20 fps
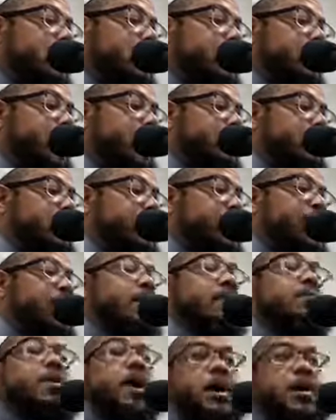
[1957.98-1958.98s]
who met me
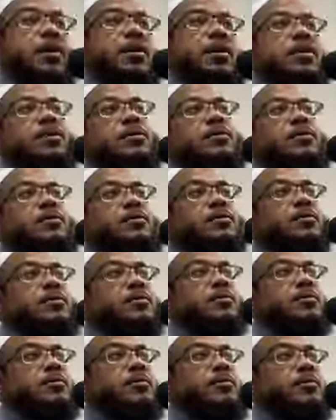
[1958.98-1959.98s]
in Mecca.
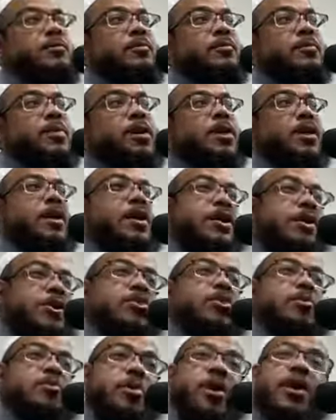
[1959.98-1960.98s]

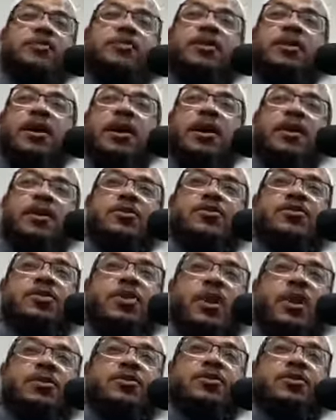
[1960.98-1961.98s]
You know, the Prophet
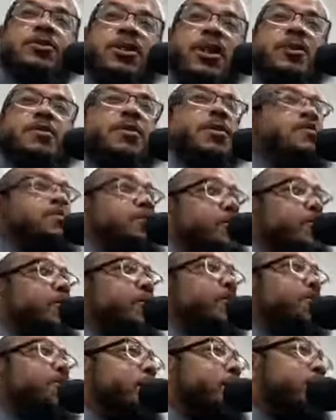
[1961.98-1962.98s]
alayhi had a very
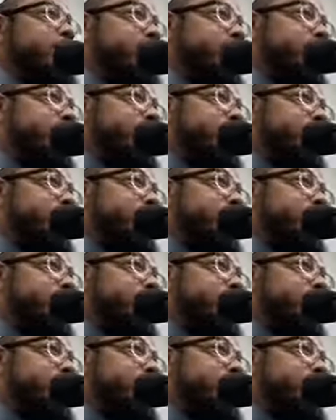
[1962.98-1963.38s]
good memory.